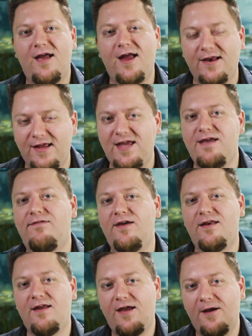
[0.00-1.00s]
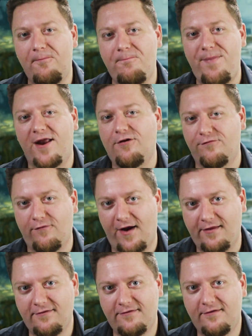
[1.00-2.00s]
and even better
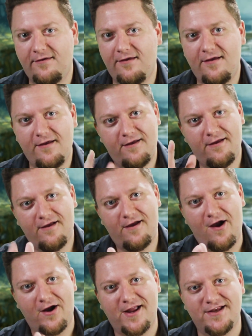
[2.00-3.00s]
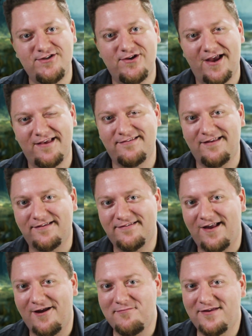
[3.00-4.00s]
friends. I'll catch you guys next
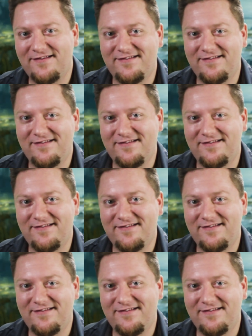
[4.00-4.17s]
time.